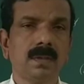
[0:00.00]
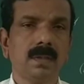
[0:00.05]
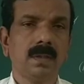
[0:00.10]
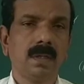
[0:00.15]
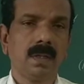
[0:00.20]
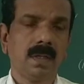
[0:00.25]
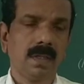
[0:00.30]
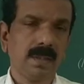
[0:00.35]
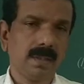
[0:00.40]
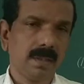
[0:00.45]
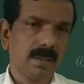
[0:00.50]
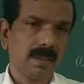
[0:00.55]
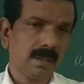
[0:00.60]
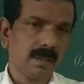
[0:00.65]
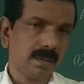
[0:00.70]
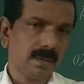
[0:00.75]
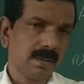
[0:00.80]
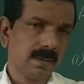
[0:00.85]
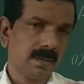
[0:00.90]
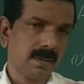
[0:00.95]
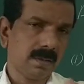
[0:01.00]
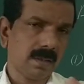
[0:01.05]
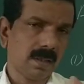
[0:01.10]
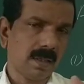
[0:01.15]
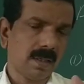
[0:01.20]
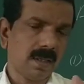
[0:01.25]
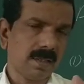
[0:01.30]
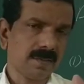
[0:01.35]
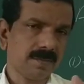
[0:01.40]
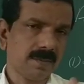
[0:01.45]
And
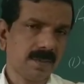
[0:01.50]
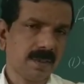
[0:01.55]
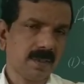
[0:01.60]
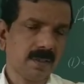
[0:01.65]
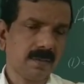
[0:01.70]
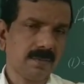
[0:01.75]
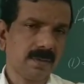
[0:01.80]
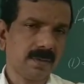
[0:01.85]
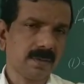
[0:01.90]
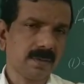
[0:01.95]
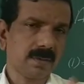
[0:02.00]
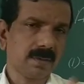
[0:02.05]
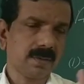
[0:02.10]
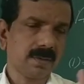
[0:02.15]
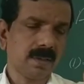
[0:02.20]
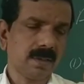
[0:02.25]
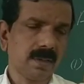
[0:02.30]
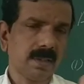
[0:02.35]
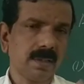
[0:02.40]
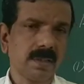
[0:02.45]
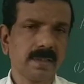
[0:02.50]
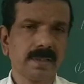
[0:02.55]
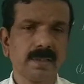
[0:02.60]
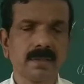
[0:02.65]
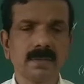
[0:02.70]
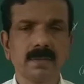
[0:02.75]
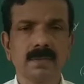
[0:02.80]
as we have discussed earlier,